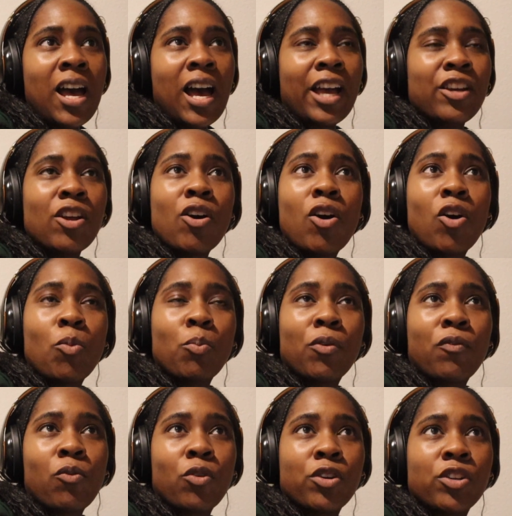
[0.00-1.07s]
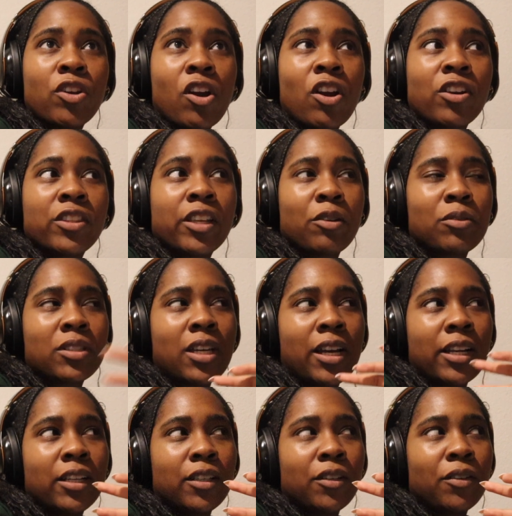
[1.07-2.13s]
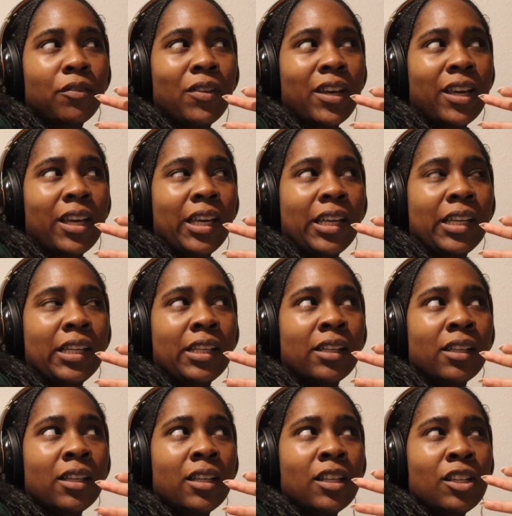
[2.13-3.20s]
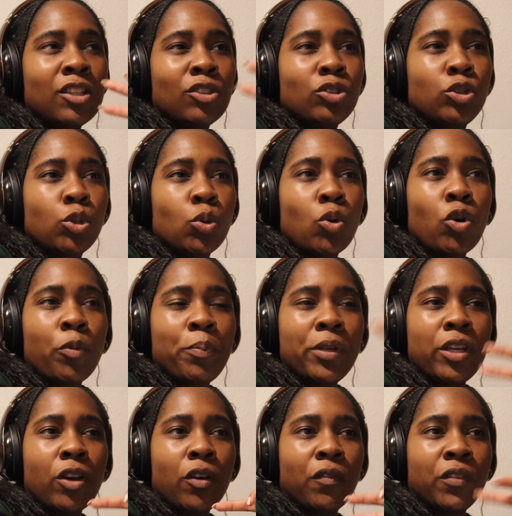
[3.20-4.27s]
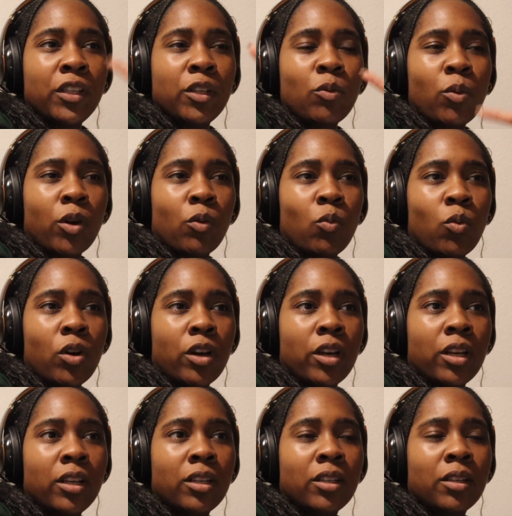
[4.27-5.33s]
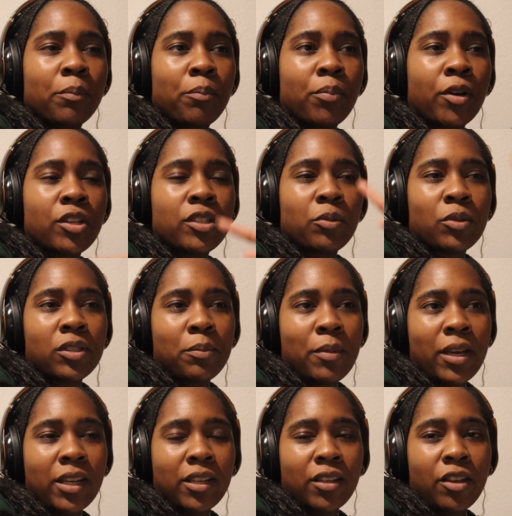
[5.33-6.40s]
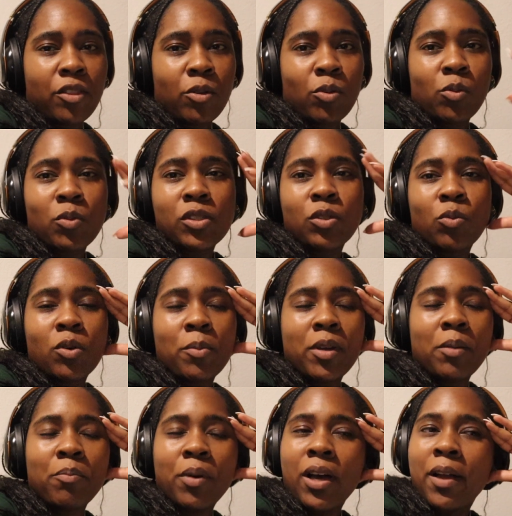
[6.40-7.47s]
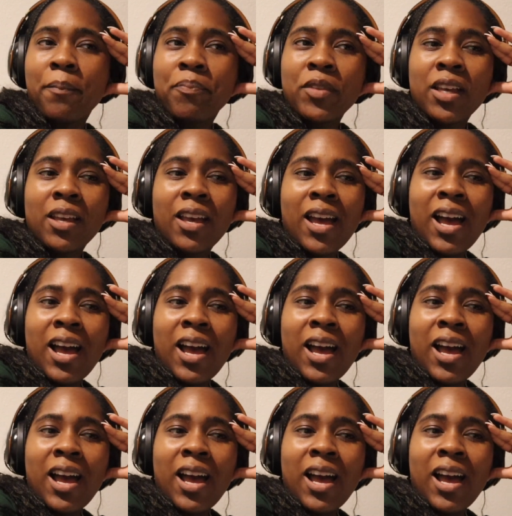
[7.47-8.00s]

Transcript: I know Home Before Dark, there was kind of a dual POV where one person was a man and the other one was a woman, but